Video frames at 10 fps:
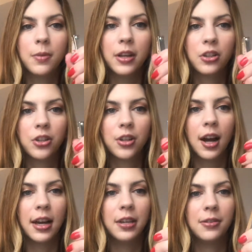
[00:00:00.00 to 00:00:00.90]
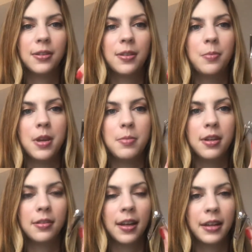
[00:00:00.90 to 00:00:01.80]
which I use the
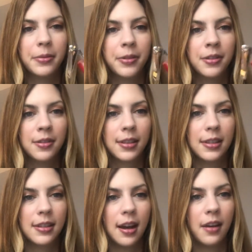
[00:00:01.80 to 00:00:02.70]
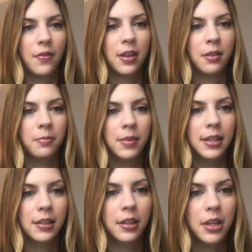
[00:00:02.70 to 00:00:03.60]
baby size ones because I find them
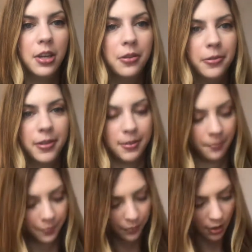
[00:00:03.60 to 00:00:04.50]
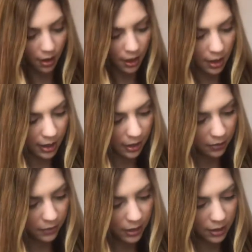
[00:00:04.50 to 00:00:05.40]
easier to use.
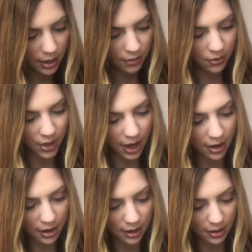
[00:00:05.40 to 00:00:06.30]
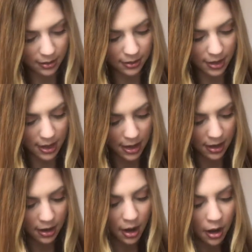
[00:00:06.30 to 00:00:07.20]
And really that is
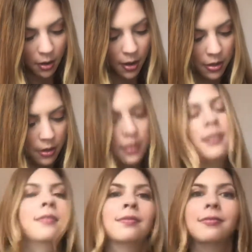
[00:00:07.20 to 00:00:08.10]
it. Oh, other than